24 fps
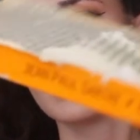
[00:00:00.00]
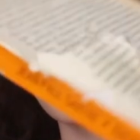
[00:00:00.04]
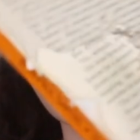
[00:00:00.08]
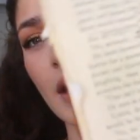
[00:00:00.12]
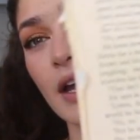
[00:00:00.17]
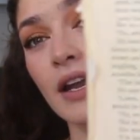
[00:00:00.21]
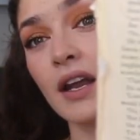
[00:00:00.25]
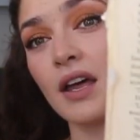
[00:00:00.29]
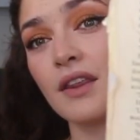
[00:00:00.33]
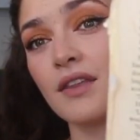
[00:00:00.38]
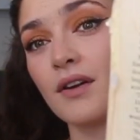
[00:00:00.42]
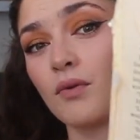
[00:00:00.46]

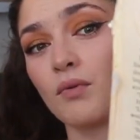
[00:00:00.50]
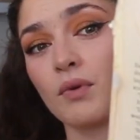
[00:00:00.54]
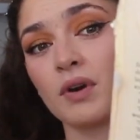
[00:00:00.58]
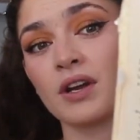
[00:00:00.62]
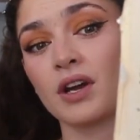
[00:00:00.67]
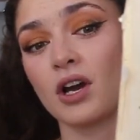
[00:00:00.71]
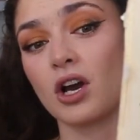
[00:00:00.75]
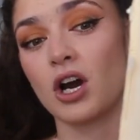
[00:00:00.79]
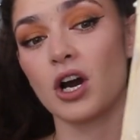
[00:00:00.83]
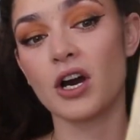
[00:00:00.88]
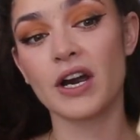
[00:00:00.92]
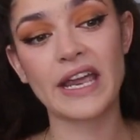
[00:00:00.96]
Another one
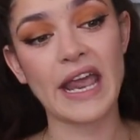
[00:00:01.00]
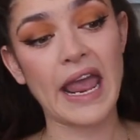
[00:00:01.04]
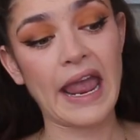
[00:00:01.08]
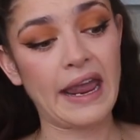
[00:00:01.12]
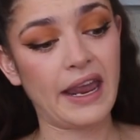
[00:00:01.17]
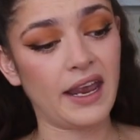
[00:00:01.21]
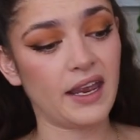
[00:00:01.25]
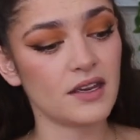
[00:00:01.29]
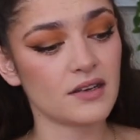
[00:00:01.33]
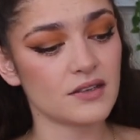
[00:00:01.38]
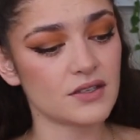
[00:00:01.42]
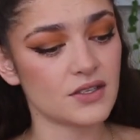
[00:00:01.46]
Akari
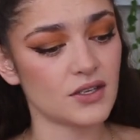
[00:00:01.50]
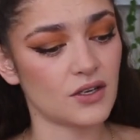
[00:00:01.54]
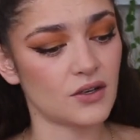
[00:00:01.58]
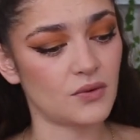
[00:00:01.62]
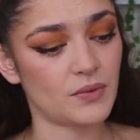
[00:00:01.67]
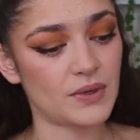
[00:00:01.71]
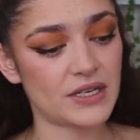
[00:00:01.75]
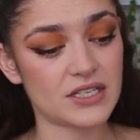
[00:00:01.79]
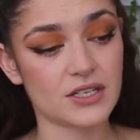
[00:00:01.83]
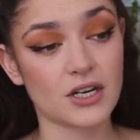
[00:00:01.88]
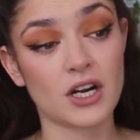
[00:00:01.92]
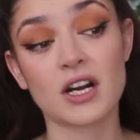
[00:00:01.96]
ate, so
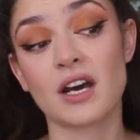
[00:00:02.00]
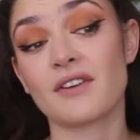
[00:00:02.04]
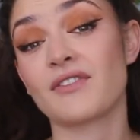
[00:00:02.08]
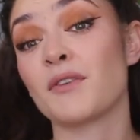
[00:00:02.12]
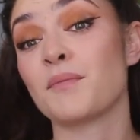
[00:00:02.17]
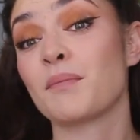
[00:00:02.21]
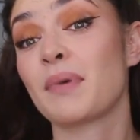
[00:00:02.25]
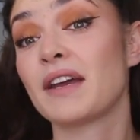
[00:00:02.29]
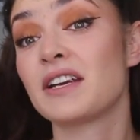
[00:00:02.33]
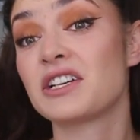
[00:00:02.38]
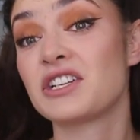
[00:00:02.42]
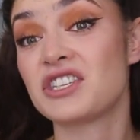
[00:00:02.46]
we start off
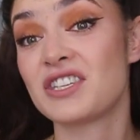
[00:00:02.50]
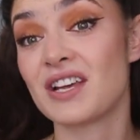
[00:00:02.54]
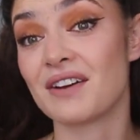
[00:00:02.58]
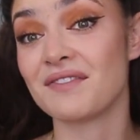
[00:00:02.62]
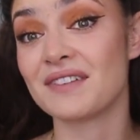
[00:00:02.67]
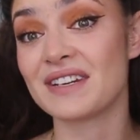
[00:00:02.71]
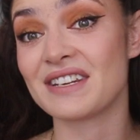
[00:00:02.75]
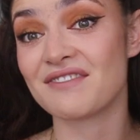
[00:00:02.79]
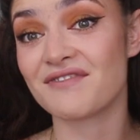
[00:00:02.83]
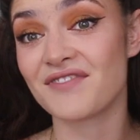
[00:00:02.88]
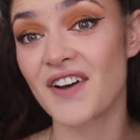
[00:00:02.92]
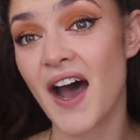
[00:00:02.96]
on page
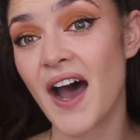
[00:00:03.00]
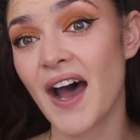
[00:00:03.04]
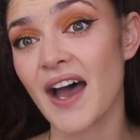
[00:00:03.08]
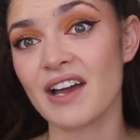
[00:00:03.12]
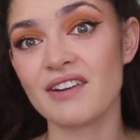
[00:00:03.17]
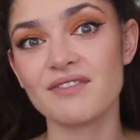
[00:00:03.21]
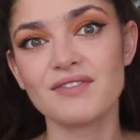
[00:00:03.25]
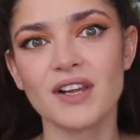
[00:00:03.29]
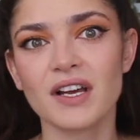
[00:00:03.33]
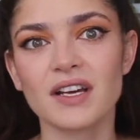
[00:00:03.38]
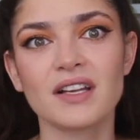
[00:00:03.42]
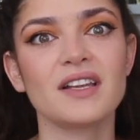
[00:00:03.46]

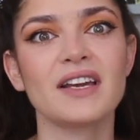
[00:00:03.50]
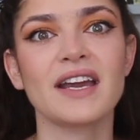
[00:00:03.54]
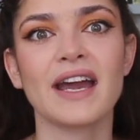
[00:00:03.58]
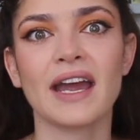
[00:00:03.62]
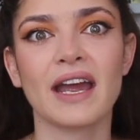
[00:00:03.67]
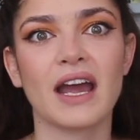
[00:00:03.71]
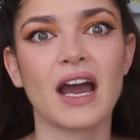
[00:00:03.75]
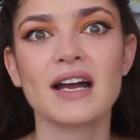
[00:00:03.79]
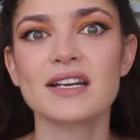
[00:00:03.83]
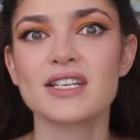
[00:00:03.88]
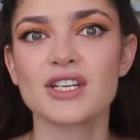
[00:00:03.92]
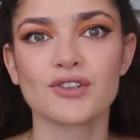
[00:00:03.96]
75. Luckily, I
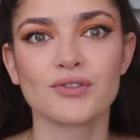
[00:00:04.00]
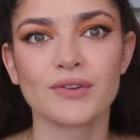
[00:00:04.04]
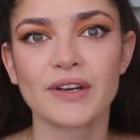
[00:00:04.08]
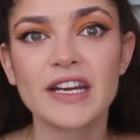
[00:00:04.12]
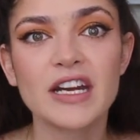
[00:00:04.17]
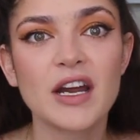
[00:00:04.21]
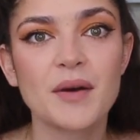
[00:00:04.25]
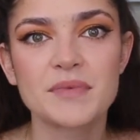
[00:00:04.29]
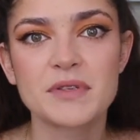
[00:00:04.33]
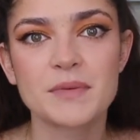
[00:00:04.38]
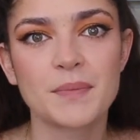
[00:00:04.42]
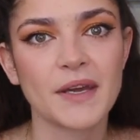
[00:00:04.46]
got to read
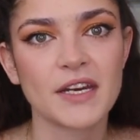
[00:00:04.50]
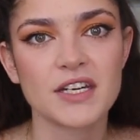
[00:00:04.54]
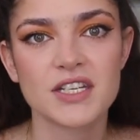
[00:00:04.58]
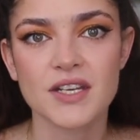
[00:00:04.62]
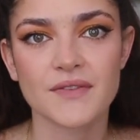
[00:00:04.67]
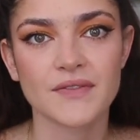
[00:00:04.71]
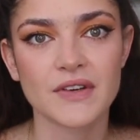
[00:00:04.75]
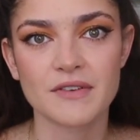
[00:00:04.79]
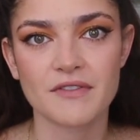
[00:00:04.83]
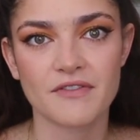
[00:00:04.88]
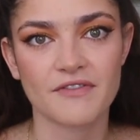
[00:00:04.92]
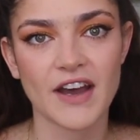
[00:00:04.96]
up to page
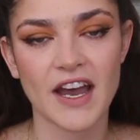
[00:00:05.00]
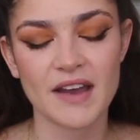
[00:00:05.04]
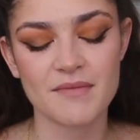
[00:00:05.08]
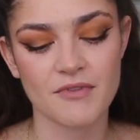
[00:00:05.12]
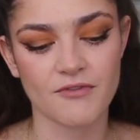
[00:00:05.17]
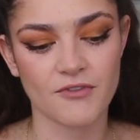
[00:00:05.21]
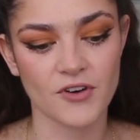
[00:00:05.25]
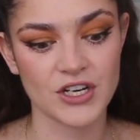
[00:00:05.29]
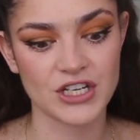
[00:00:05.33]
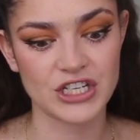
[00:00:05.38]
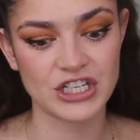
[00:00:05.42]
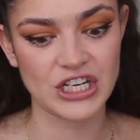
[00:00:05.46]
75
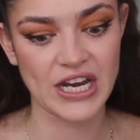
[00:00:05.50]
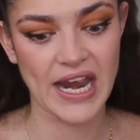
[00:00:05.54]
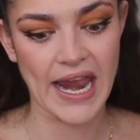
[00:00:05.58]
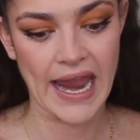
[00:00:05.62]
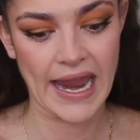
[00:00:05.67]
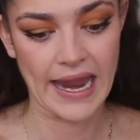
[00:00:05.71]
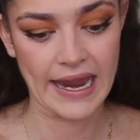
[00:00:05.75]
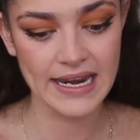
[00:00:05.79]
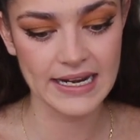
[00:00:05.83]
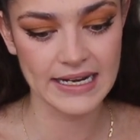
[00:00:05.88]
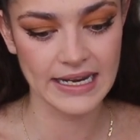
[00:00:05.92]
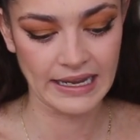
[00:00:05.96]
before she
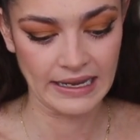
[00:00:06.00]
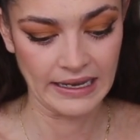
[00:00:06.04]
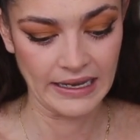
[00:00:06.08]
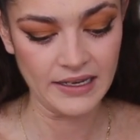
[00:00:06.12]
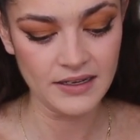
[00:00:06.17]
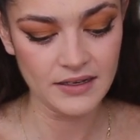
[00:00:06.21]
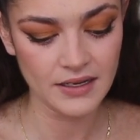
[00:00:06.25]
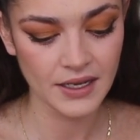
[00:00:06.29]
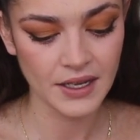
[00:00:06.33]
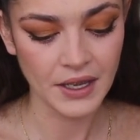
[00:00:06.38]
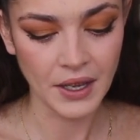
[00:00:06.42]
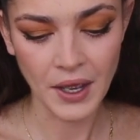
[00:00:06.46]
ate
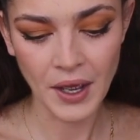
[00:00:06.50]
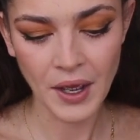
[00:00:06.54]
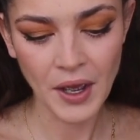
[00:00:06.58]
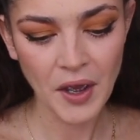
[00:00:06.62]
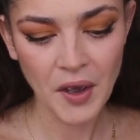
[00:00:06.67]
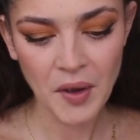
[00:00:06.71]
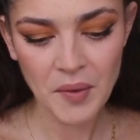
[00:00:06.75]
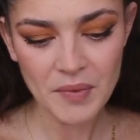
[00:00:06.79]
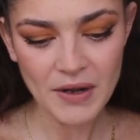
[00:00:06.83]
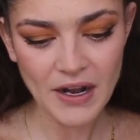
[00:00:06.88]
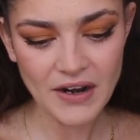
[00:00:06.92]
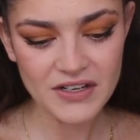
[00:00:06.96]
it.
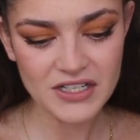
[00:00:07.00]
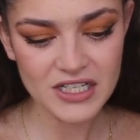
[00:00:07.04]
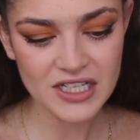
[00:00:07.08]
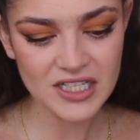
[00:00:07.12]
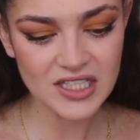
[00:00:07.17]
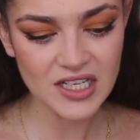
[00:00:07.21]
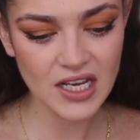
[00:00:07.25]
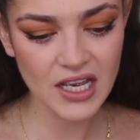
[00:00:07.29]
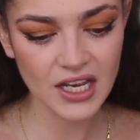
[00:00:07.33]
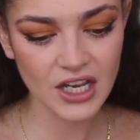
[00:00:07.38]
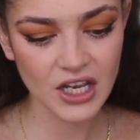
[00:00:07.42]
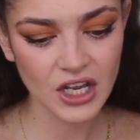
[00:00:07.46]
But I was
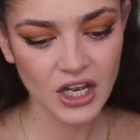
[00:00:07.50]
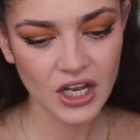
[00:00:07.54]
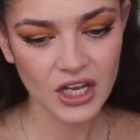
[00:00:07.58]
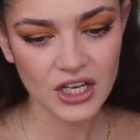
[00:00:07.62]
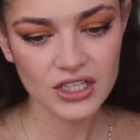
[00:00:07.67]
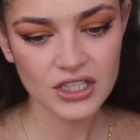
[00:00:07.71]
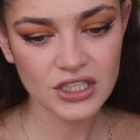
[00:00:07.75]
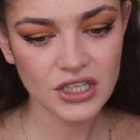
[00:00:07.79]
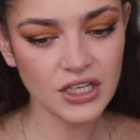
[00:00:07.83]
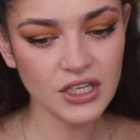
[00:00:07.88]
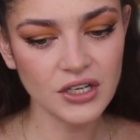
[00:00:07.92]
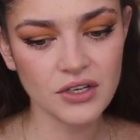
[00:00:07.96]
just like,
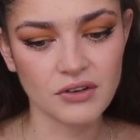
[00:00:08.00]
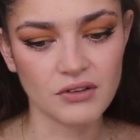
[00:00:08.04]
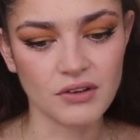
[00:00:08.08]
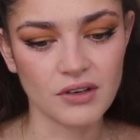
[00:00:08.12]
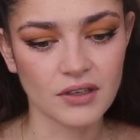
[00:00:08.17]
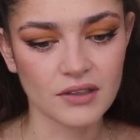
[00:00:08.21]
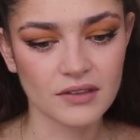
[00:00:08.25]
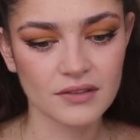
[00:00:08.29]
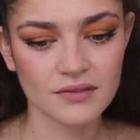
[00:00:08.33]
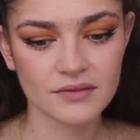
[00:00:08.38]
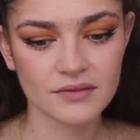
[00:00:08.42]
dude,